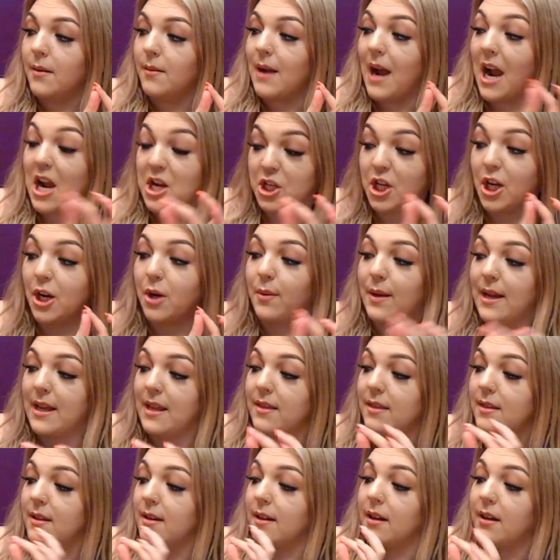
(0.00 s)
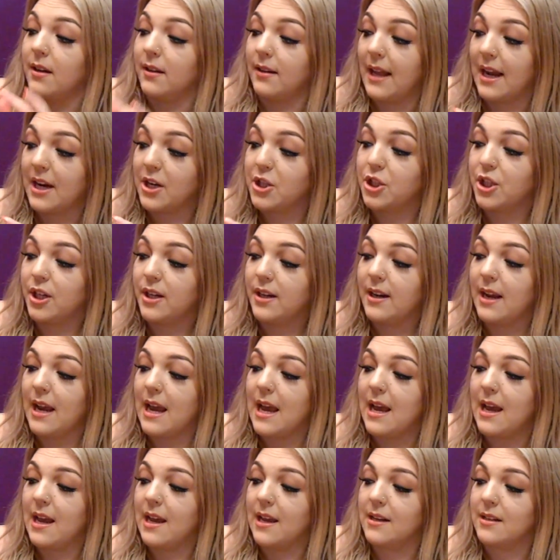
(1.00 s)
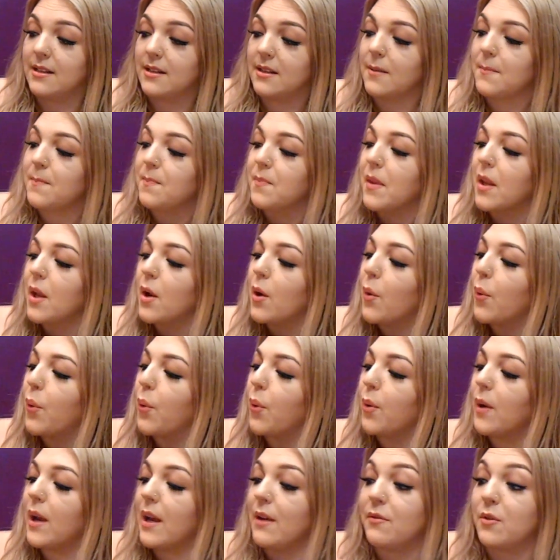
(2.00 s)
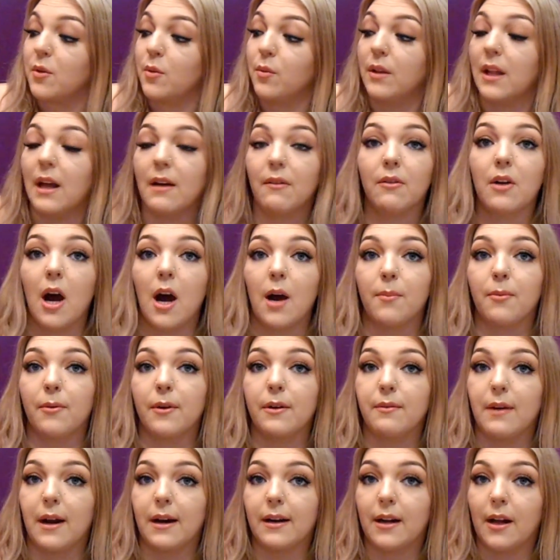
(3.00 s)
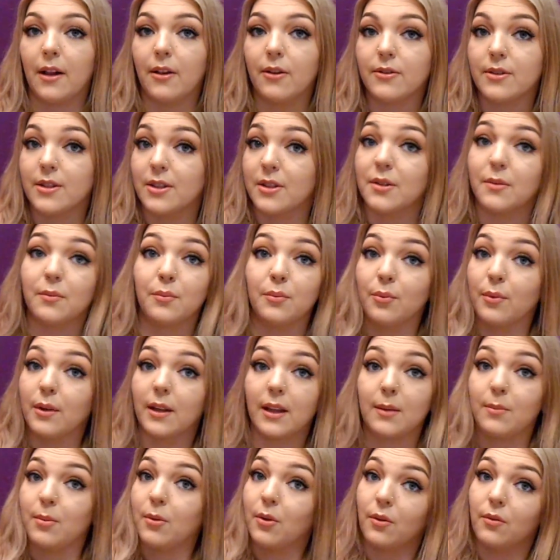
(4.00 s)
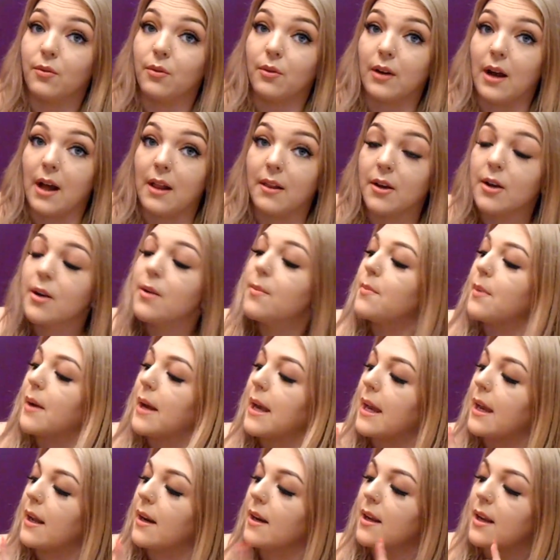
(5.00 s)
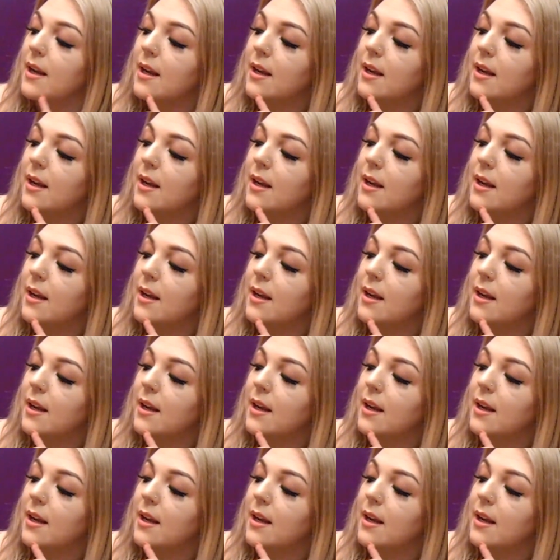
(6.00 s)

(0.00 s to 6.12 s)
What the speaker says: eyeshadow in the collection, and if you love coppery red colors, it's a really beautiful color, but